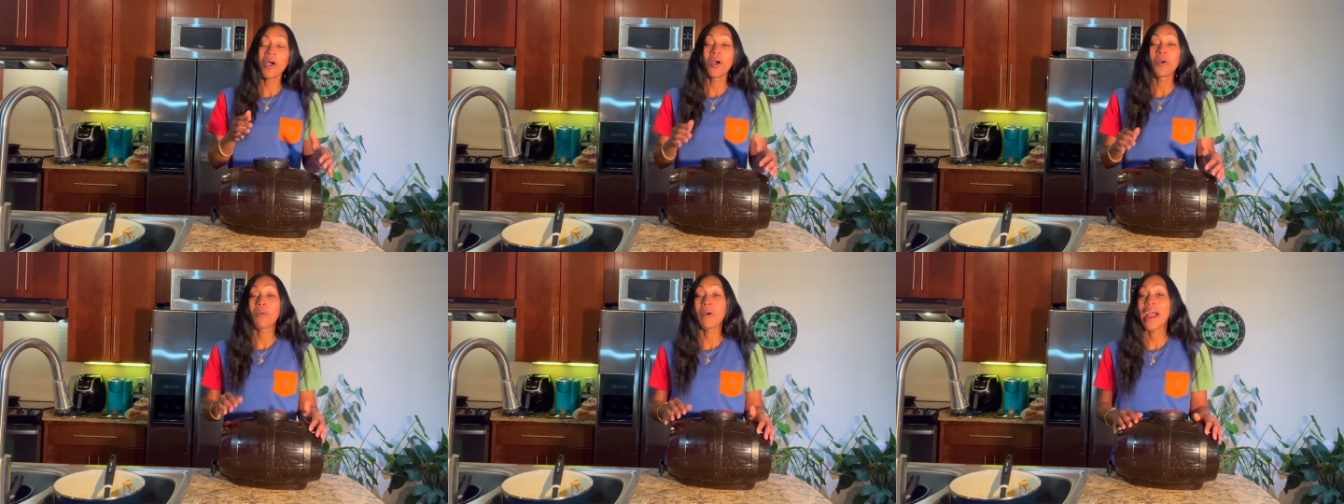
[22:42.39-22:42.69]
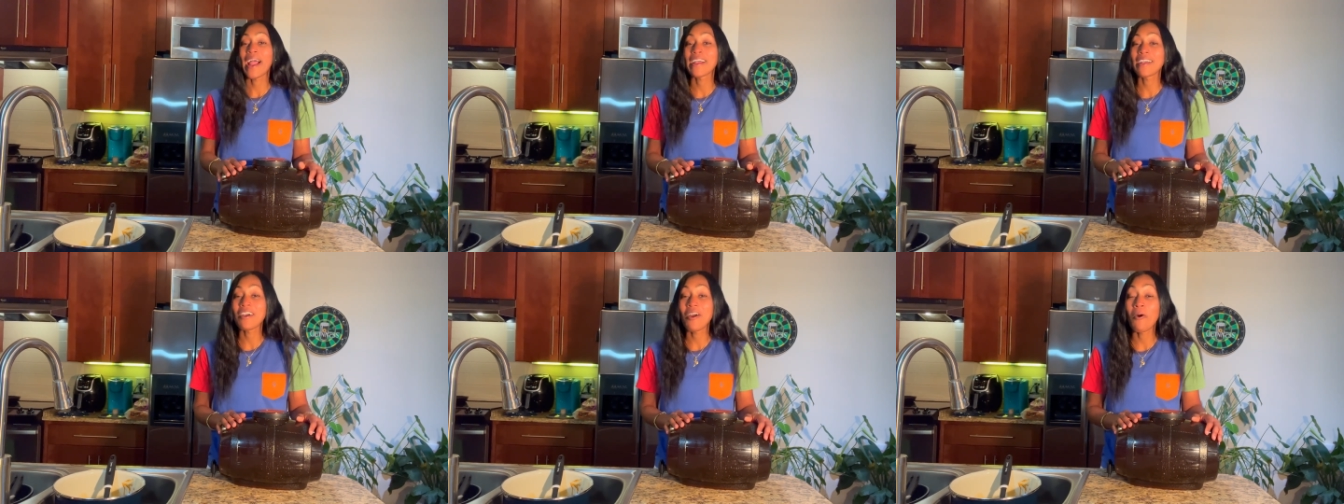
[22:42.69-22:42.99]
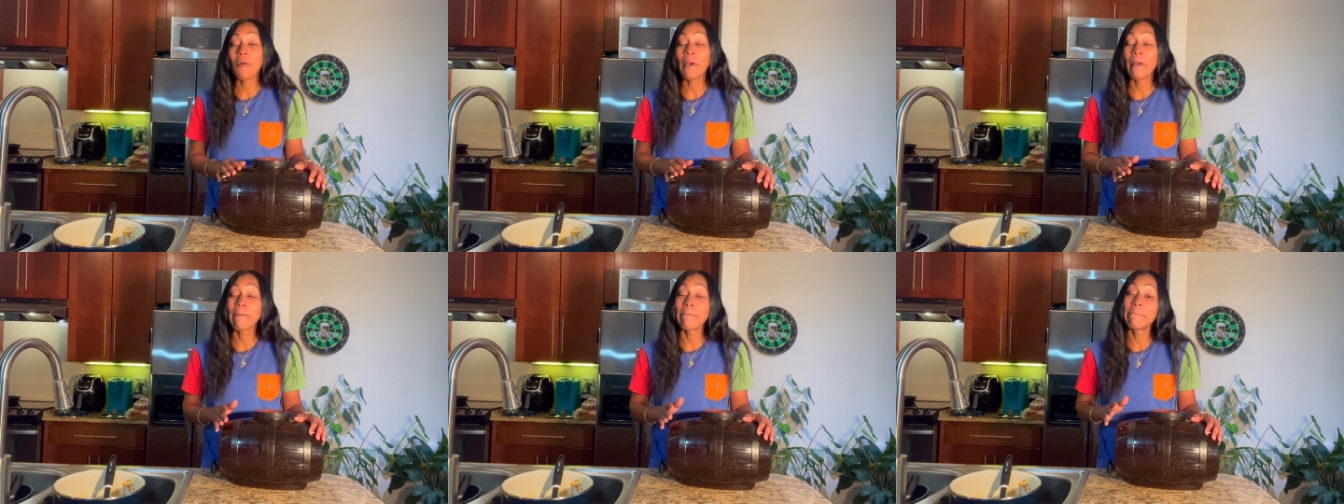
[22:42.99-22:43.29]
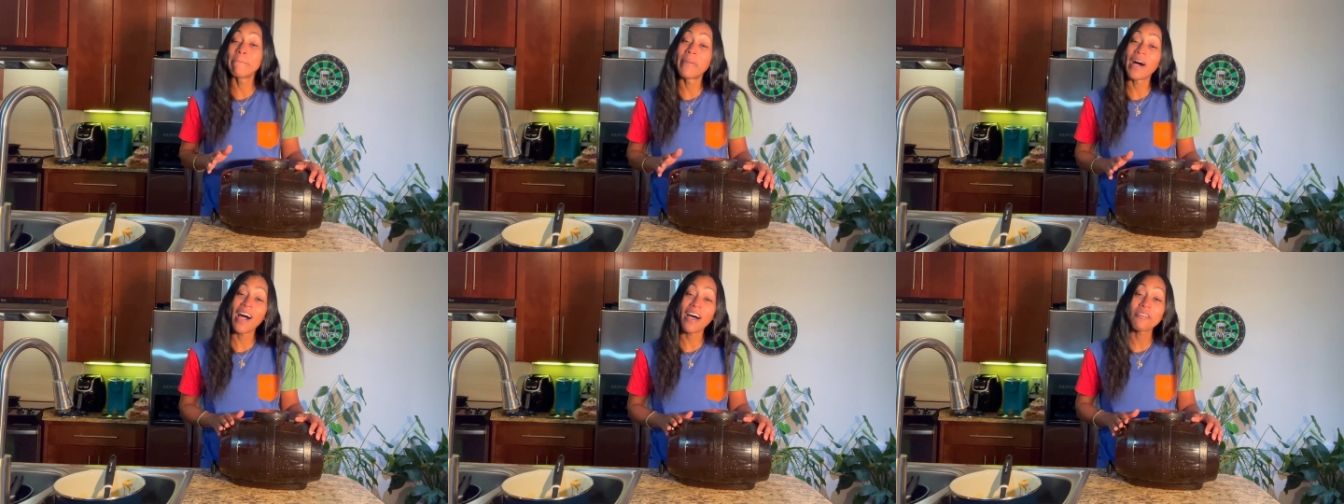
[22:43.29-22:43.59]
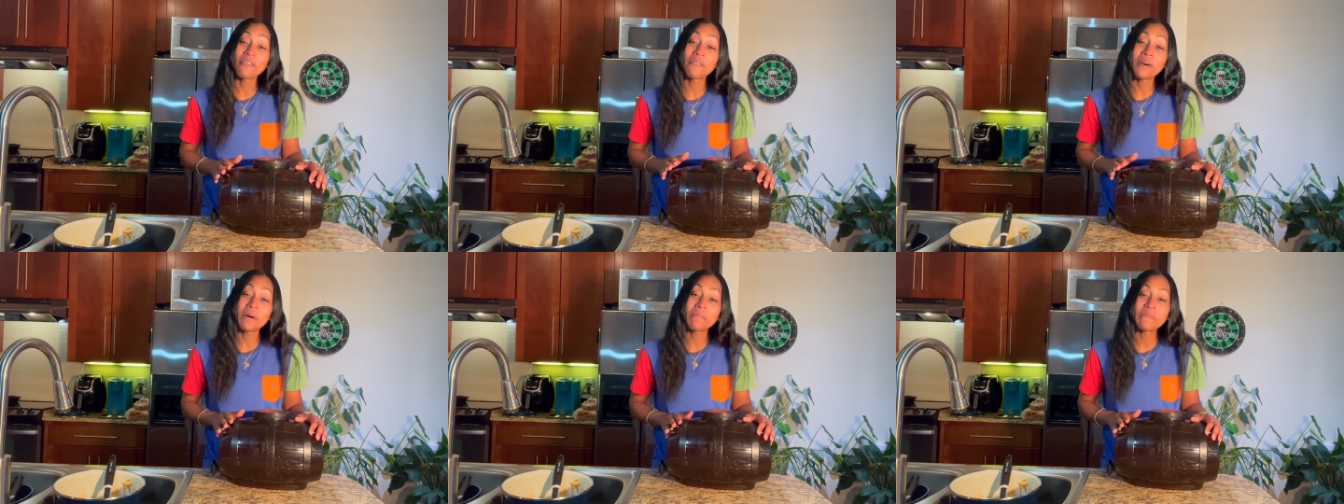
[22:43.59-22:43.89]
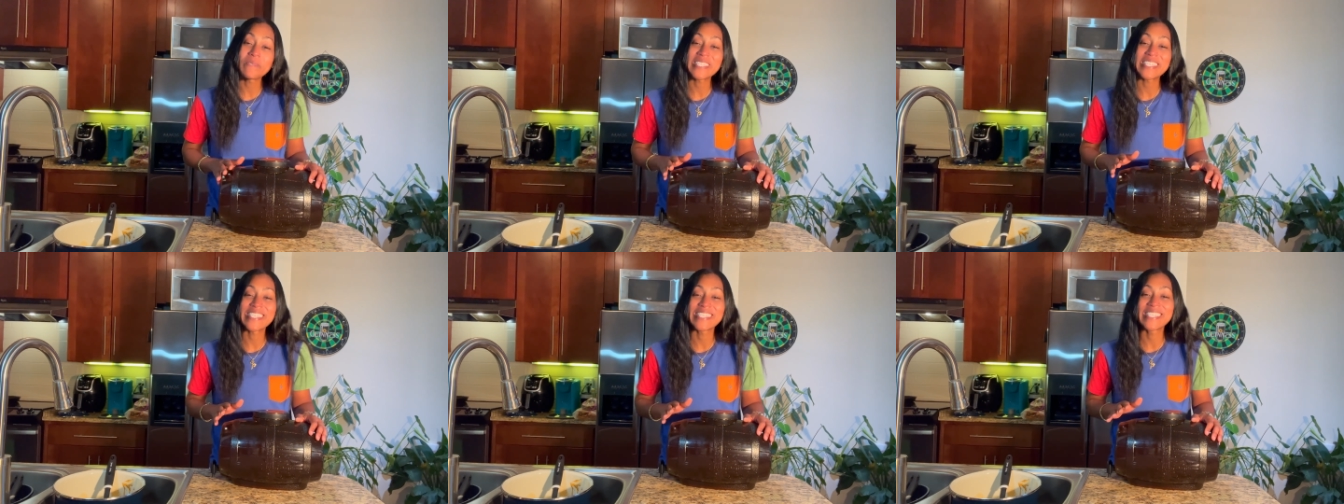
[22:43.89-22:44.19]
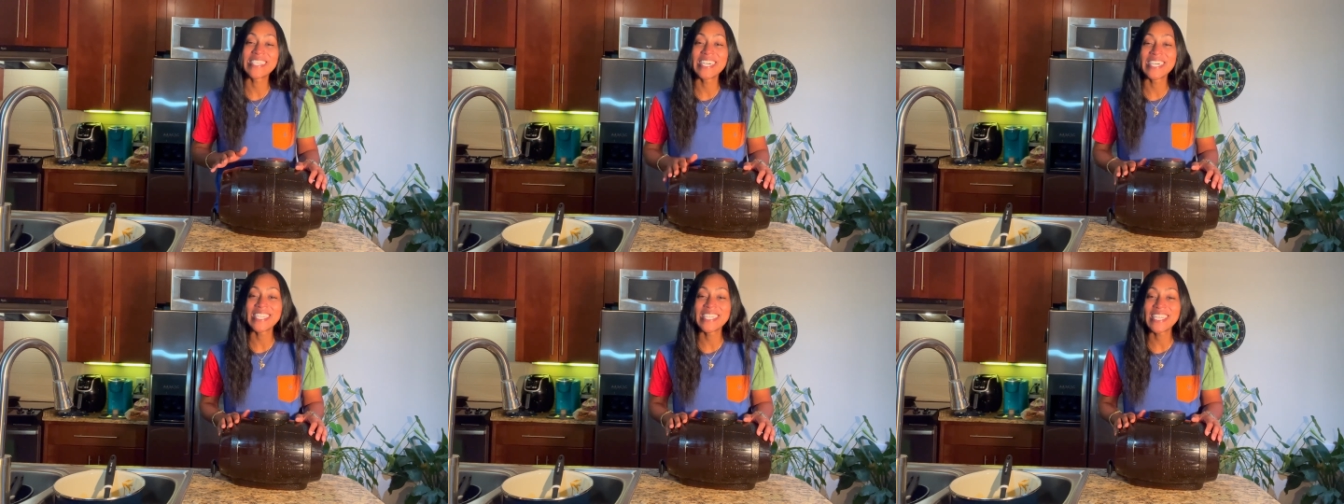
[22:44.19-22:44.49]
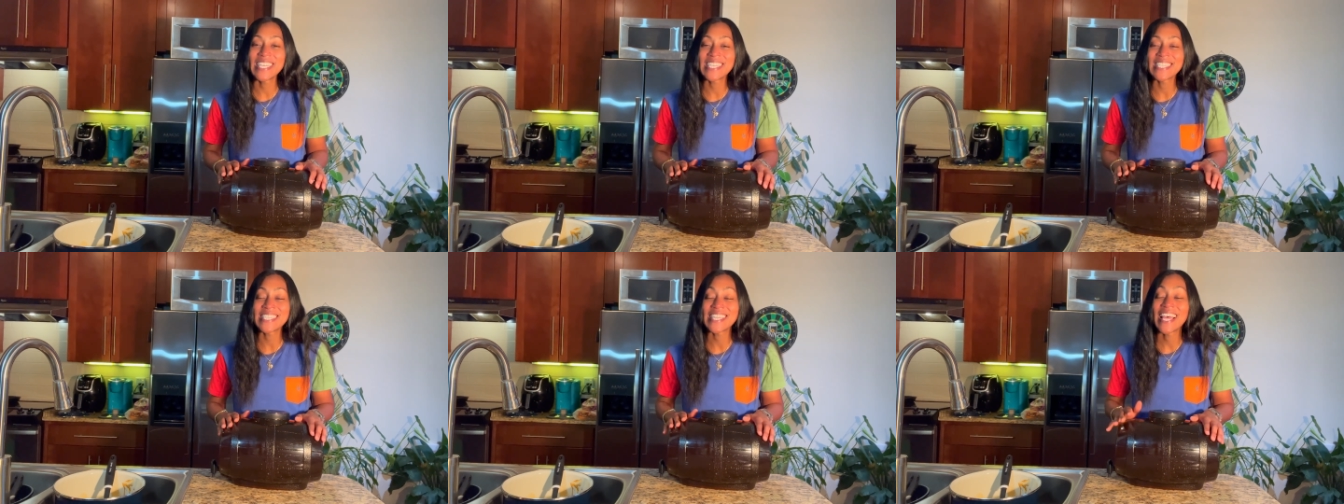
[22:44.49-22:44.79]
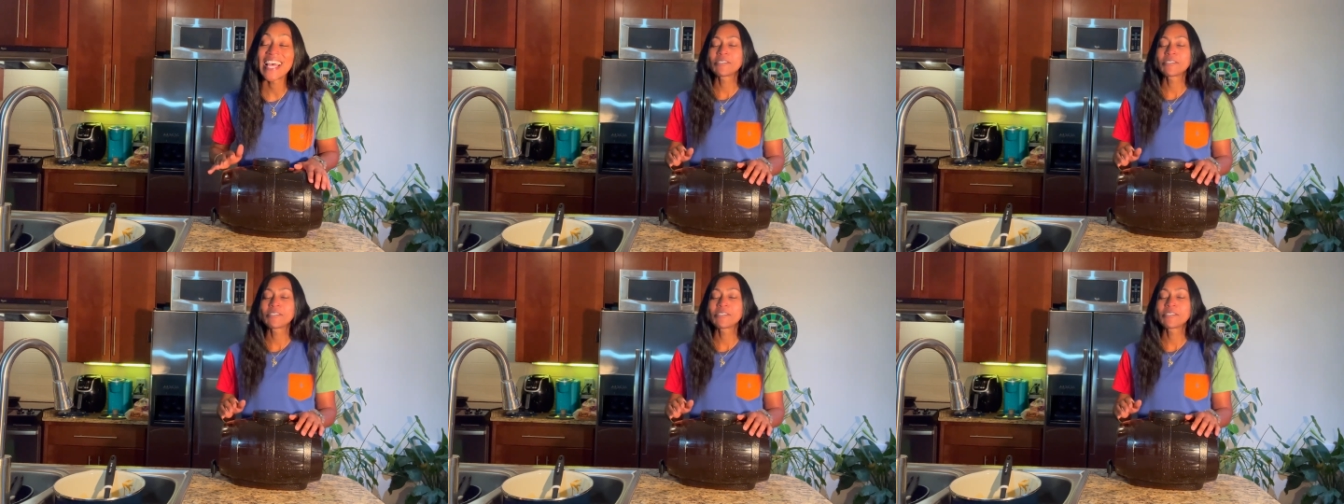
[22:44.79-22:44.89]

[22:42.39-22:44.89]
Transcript: where I go and bottle up this goodness.